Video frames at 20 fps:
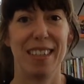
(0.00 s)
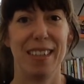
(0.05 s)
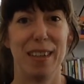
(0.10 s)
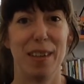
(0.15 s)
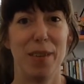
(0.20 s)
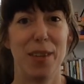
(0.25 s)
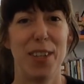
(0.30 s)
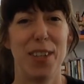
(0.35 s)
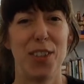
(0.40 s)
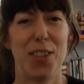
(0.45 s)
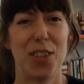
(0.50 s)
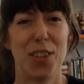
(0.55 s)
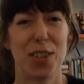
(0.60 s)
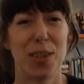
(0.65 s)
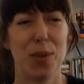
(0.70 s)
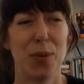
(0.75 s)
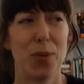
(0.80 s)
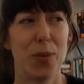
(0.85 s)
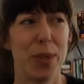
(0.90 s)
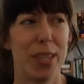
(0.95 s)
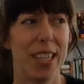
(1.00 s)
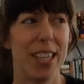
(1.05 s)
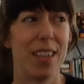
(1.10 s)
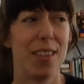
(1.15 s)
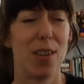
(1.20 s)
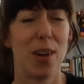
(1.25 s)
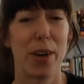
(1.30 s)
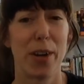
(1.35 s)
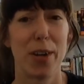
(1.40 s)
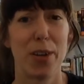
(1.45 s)
It's just a really
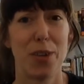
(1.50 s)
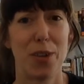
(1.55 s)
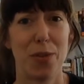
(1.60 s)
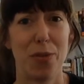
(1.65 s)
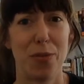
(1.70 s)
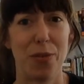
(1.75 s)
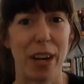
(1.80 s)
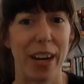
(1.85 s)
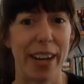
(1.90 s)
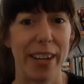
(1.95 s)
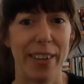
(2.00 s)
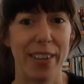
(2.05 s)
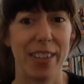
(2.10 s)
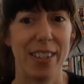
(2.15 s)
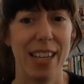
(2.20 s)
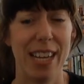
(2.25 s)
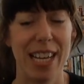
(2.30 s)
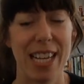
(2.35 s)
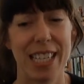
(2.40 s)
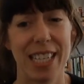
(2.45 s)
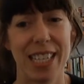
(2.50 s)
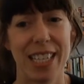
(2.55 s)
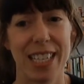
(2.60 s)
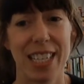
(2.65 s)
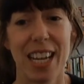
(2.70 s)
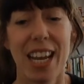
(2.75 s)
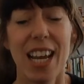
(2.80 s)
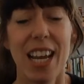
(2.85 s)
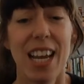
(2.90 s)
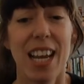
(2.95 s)
large file
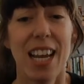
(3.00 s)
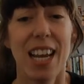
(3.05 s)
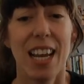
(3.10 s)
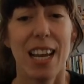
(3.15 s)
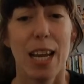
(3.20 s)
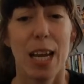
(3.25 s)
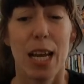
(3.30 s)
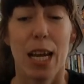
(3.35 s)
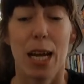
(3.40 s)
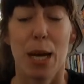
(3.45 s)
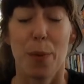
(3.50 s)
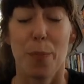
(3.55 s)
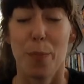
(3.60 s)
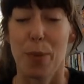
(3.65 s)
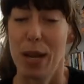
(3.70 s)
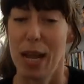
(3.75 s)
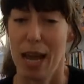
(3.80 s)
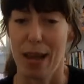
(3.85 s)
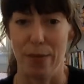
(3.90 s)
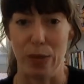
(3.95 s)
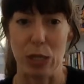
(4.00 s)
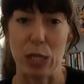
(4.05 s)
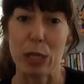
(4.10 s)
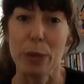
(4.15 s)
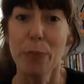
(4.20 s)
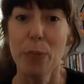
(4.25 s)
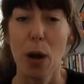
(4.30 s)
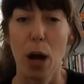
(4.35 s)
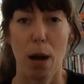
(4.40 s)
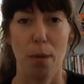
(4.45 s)
and been having
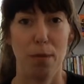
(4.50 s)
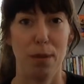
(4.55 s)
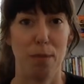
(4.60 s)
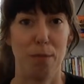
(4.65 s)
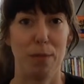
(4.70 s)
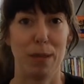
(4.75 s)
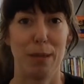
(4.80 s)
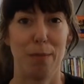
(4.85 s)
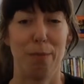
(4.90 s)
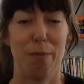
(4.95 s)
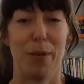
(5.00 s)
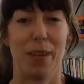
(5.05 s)
some problems.